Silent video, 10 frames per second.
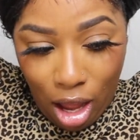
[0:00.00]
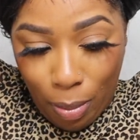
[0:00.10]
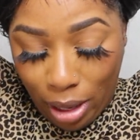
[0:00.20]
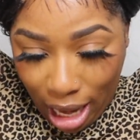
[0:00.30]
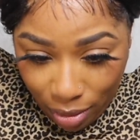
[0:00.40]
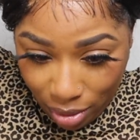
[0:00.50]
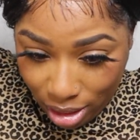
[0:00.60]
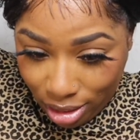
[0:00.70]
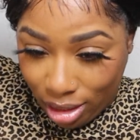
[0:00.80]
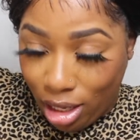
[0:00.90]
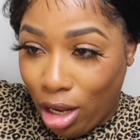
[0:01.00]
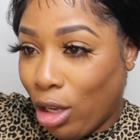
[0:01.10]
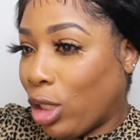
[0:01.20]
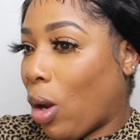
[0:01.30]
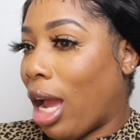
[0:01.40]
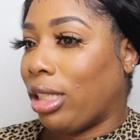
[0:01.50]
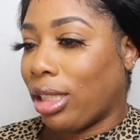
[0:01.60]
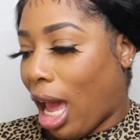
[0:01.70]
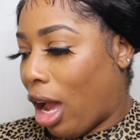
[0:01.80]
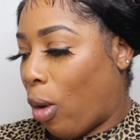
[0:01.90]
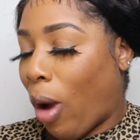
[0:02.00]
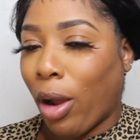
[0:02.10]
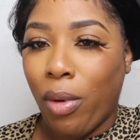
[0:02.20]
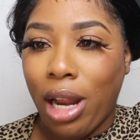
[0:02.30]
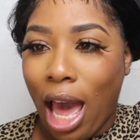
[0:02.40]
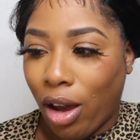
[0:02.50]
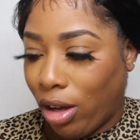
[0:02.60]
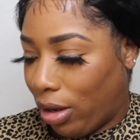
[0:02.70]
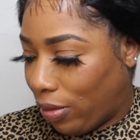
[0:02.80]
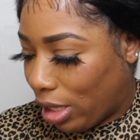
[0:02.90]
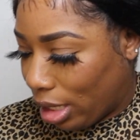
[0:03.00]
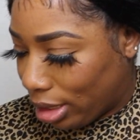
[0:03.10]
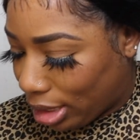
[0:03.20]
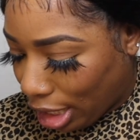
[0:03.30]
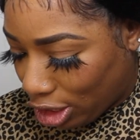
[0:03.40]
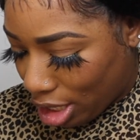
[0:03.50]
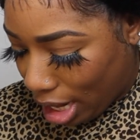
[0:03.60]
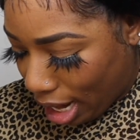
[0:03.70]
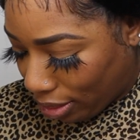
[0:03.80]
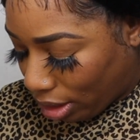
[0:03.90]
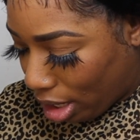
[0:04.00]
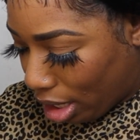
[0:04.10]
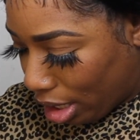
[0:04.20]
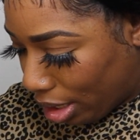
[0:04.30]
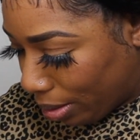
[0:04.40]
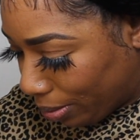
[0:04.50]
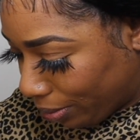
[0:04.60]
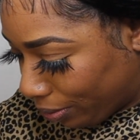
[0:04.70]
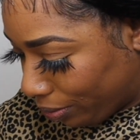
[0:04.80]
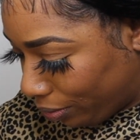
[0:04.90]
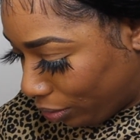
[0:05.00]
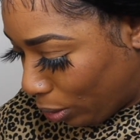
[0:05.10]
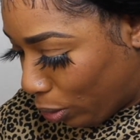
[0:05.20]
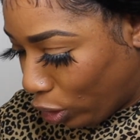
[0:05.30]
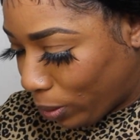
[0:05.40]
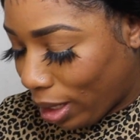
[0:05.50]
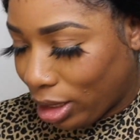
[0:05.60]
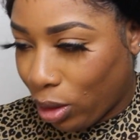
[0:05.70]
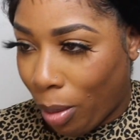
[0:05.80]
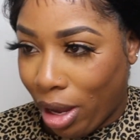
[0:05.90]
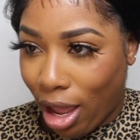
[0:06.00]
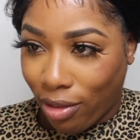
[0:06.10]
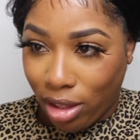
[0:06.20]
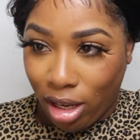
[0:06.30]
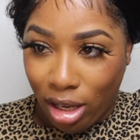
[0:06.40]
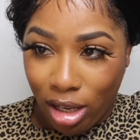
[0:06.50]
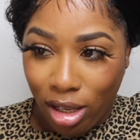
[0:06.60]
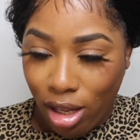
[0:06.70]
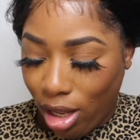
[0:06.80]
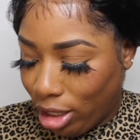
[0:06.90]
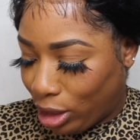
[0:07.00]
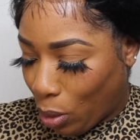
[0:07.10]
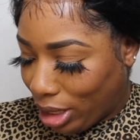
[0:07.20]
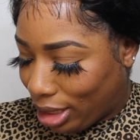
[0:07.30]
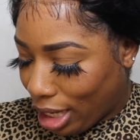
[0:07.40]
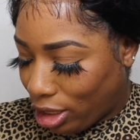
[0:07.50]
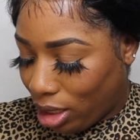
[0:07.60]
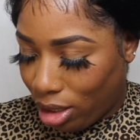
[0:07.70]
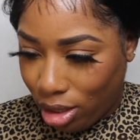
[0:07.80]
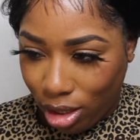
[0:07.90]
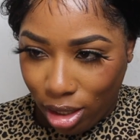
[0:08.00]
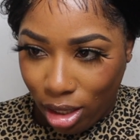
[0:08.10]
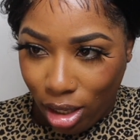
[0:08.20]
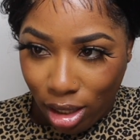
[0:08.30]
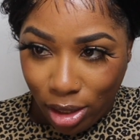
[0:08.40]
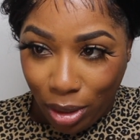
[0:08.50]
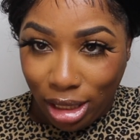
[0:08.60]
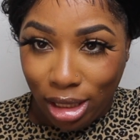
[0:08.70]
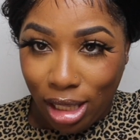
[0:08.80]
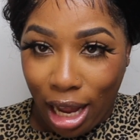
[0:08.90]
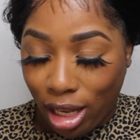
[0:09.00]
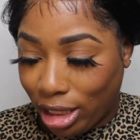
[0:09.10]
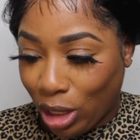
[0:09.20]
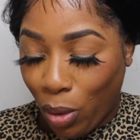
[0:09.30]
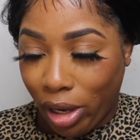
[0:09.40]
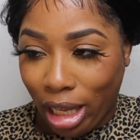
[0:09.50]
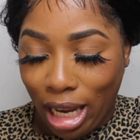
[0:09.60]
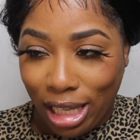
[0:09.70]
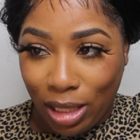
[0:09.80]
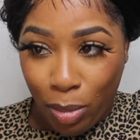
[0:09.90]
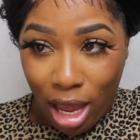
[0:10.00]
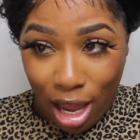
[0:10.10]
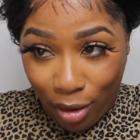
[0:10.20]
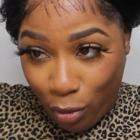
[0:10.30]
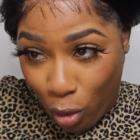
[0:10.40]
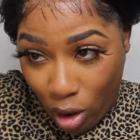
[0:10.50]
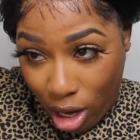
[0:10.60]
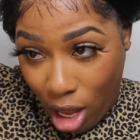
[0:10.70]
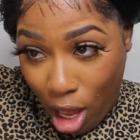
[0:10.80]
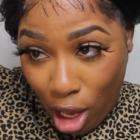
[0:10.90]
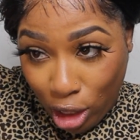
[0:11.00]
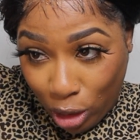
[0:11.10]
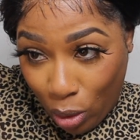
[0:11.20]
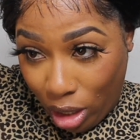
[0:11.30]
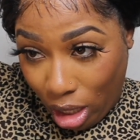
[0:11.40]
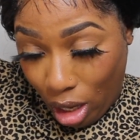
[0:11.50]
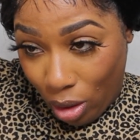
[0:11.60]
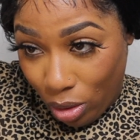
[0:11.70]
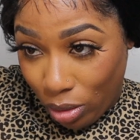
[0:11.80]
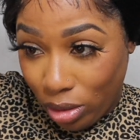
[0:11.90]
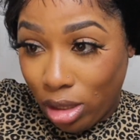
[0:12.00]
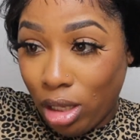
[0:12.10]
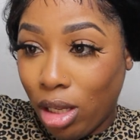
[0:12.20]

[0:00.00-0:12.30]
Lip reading: black one. So I just got a white one out of the section at the beauty supply store. I mean at the sewing section. So this is like a sewing elastic band for sewing clothes,